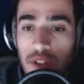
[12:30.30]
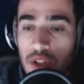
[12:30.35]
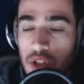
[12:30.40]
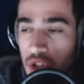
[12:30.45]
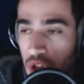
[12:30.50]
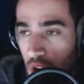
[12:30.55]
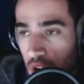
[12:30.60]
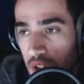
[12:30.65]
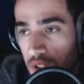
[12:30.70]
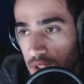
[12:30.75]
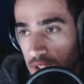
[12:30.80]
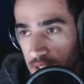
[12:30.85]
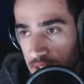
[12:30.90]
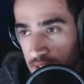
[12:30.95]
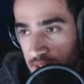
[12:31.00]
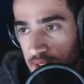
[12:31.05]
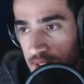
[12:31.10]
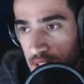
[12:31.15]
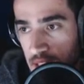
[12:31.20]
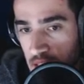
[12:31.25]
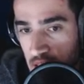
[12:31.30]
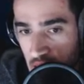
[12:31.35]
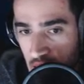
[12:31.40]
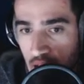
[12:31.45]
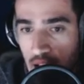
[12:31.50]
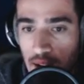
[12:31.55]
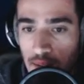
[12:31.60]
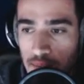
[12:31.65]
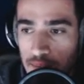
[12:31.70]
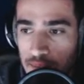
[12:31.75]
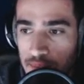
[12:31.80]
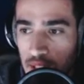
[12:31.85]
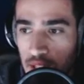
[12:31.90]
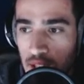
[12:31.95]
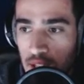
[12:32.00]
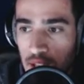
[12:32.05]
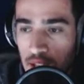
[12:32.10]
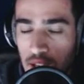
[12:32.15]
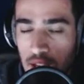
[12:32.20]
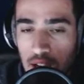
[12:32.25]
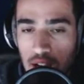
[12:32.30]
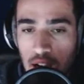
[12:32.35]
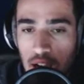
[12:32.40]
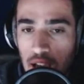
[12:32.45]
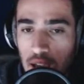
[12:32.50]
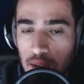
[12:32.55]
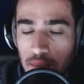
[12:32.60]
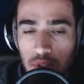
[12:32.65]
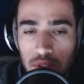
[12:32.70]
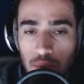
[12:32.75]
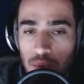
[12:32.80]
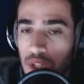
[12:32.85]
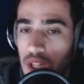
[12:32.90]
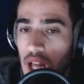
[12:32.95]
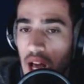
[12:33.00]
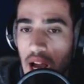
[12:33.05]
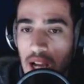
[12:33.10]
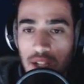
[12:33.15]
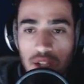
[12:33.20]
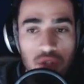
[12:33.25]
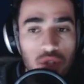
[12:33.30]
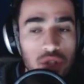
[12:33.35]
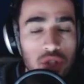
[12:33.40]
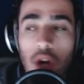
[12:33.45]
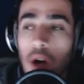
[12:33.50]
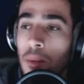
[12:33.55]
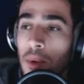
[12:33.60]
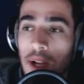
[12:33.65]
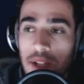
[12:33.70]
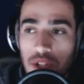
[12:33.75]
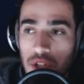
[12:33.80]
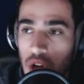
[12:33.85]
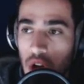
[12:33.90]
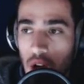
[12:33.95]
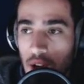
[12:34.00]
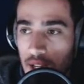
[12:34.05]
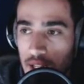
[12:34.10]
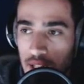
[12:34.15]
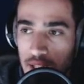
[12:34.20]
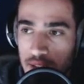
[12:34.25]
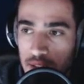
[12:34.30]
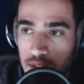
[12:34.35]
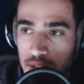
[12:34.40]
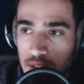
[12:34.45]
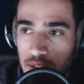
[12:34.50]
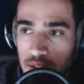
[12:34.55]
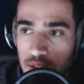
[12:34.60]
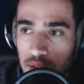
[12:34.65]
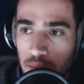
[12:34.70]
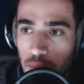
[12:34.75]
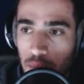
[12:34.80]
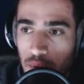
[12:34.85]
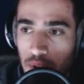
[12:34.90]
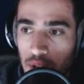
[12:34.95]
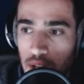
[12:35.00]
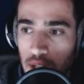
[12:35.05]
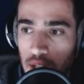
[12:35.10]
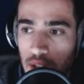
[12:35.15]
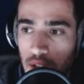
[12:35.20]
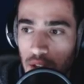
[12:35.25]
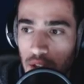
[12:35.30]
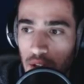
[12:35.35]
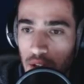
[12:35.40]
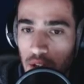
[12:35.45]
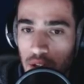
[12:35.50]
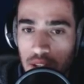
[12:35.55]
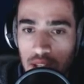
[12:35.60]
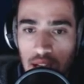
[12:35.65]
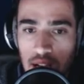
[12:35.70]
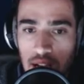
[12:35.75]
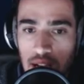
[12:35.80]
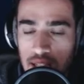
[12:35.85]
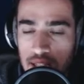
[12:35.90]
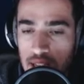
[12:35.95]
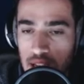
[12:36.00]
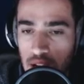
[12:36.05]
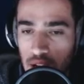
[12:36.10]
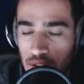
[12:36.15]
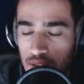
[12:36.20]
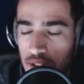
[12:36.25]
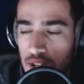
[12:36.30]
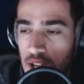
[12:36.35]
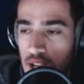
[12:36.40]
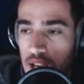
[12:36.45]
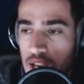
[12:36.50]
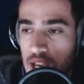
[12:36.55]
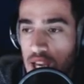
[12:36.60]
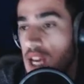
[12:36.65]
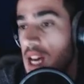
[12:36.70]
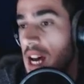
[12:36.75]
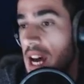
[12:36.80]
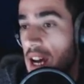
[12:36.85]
chocolate. Yeah, I am going to rely so much on it to bring all the guys down.